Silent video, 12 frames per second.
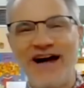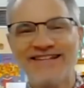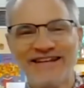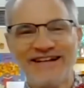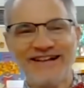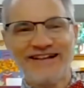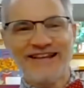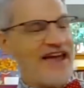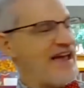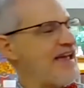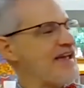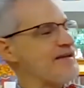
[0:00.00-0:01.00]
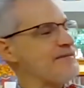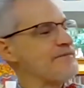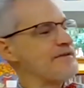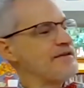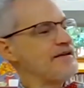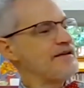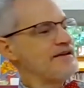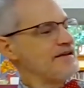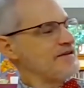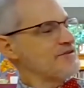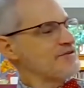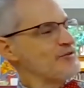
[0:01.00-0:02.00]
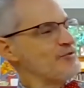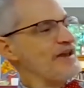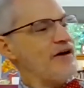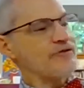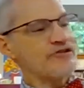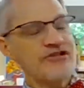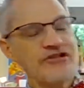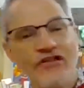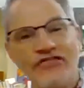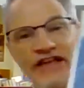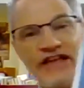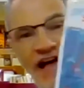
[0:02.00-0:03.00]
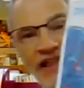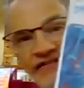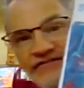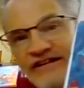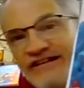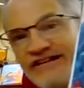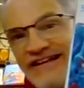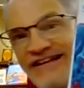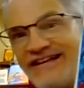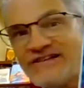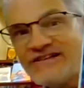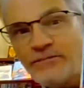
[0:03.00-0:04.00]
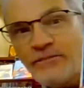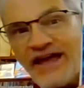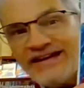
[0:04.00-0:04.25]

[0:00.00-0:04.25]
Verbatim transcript: my little dame. So now she, the elephant is